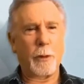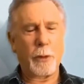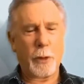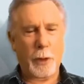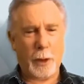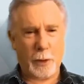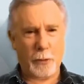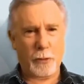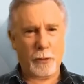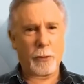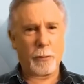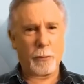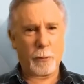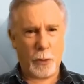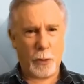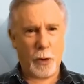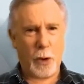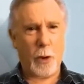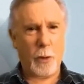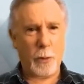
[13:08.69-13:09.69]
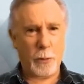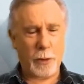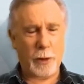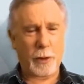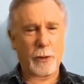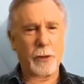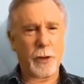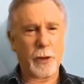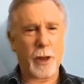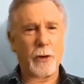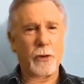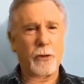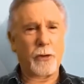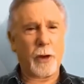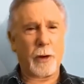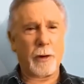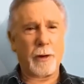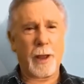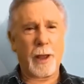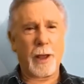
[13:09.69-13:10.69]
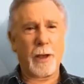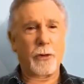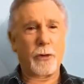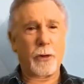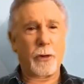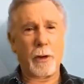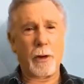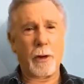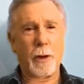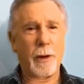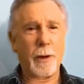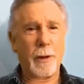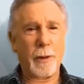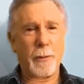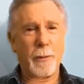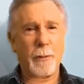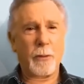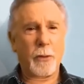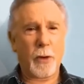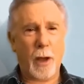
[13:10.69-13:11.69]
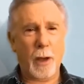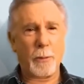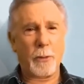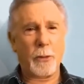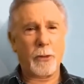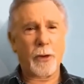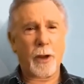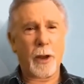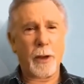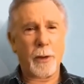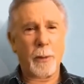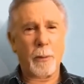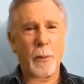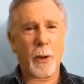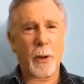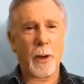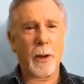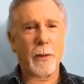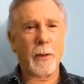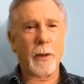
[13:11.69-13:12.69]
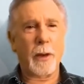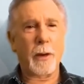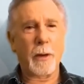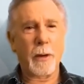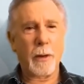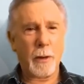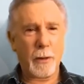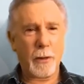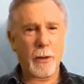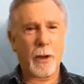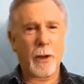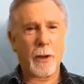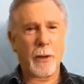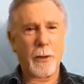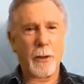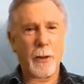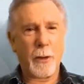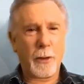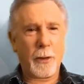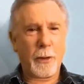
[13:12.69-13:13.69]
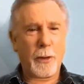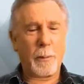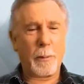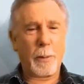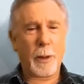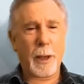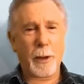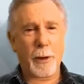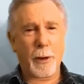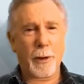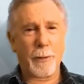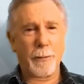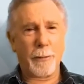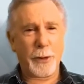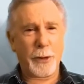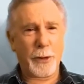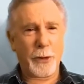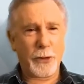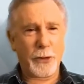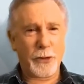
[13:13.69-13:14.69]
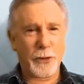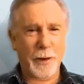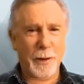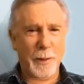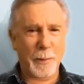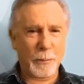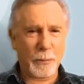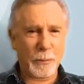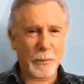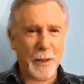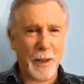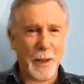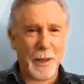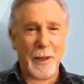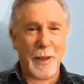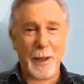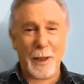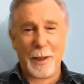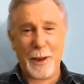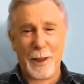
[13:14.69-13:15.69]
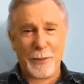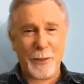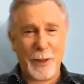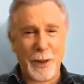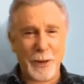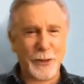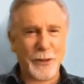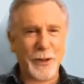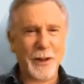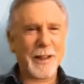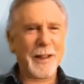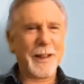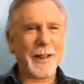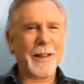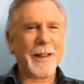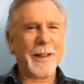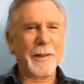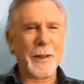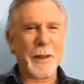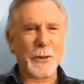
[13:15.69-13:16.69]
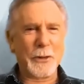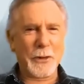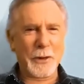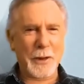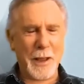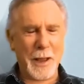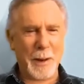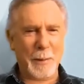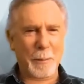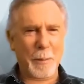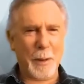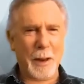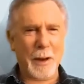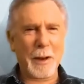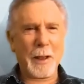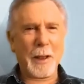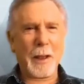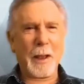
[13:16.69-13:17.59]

things are going to shut down. So you've got time to say goodbye, and then, you peg off, and it's, and that's the end. But